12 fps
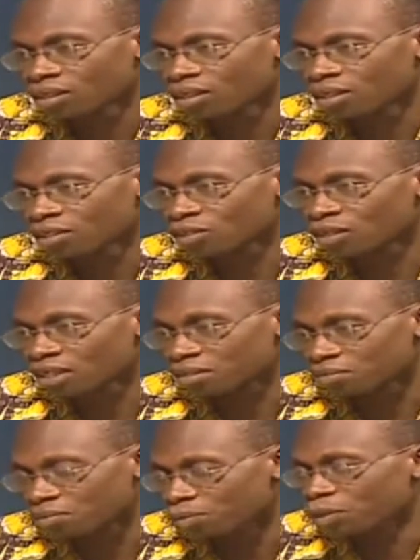It's not like
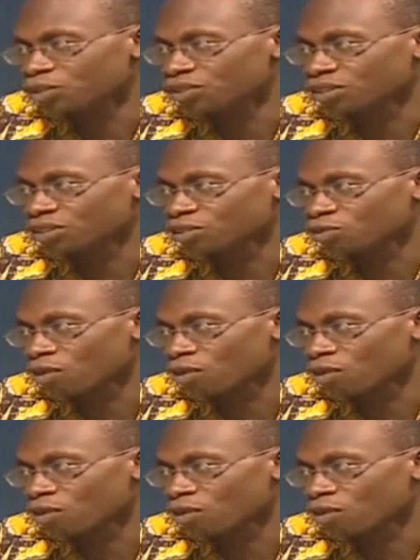musicians who have